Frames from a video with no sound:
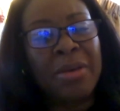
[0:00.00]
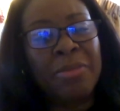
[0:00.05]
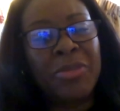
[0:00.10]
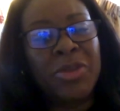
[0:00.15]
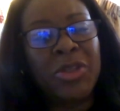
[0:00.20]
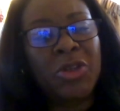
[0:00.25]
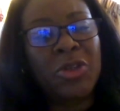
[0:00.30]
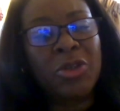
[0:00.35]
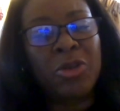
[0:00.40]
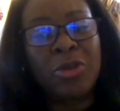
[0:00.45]

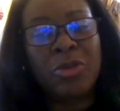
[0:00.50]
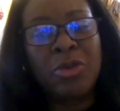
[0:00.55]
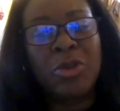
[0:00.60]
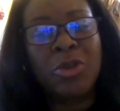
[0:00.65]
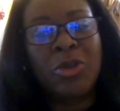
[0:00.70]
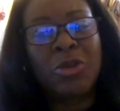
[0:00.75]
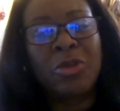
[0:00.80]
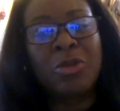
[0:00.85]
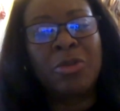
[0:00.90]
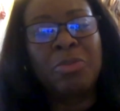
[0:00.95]

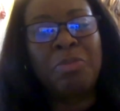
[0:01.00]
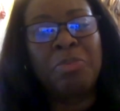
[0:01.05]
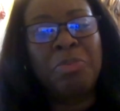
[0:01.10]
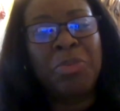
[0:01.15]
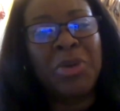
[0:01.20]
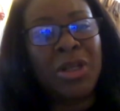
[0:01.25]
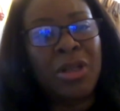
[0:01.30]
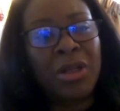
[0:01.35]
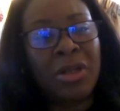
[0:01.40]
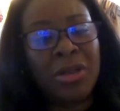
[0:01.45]
to
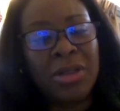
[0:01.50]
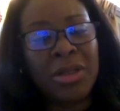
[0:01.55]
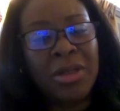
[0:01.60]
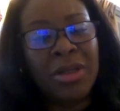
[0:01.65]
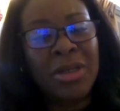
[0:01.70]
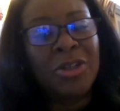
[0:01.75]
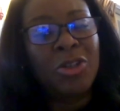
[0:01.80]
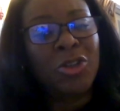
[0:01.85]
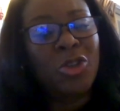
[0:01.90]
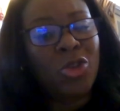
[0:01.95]
build
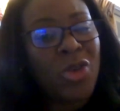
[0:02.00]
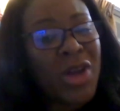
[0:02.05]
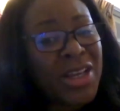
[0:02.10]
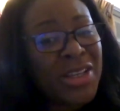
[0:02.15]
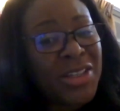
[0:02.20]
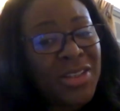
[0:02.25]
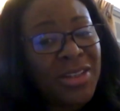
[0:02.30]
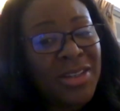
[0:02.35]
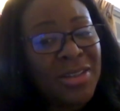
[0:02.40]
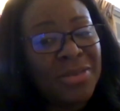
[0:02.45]

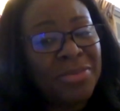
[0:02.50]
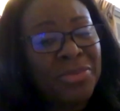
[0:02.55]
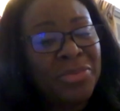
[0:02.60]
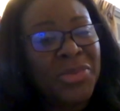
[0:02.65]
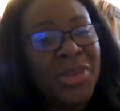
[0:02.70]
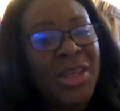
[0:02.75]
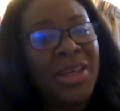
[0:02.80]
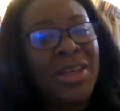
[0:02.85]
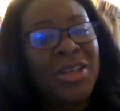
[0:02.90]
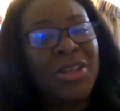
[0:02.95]
trust,
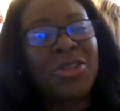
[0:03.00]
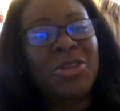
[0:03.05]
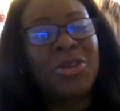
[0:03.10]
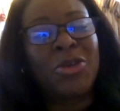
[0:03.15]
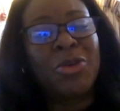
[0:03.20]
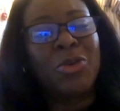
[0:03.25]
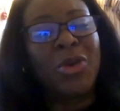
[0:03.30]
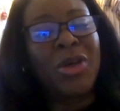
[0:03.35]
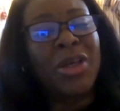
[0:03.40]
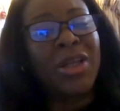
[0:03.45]

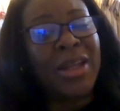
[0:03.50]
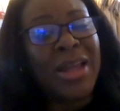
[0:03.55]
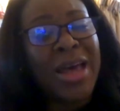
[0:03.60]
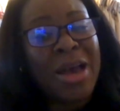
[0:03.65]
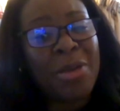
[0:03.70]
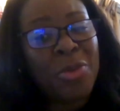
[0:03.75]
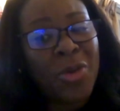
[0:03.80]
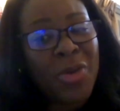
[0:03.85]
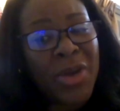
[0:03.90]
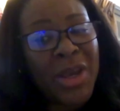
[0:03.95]
to
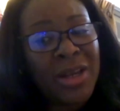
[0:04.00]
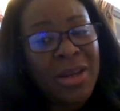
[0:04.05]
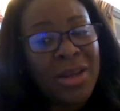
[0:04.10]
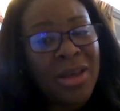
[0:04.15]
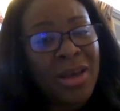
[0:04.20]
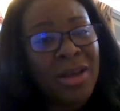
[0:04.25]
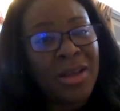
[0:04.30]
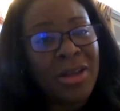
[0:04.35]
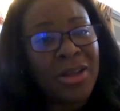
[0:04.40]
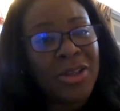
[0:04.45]
collaborate
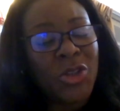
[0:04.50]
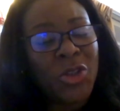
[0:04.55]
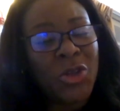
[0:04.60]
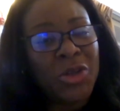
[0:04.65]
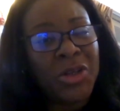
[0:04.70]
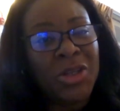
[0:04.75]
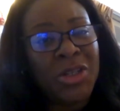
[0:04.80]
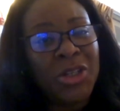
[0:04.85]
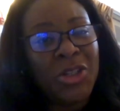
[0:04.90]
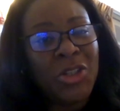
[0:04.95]
on
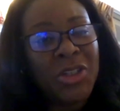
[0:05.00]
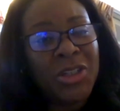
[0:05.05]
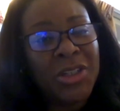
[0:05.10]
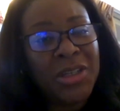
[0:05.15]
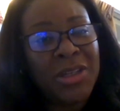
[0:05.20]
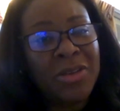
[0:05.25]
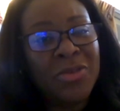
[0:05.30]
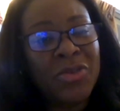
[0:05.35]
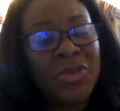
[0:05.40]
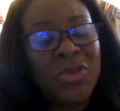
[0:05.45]
certain
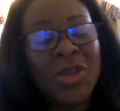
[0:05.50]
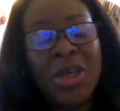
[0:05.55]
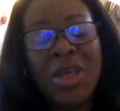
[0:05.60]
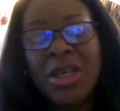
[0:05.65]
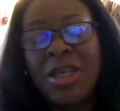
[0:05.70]
initiatives.